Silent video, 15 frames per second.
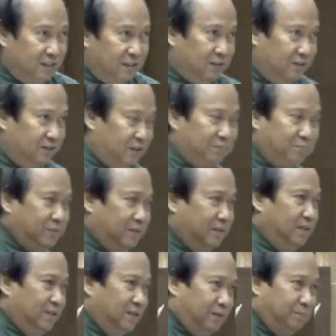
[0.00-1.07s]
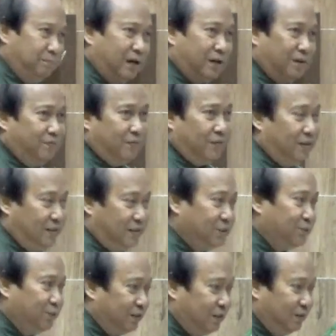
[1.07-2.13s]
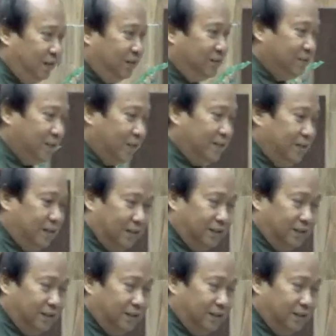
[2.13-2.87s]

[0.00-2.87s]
Let me paraphrase what he is saying.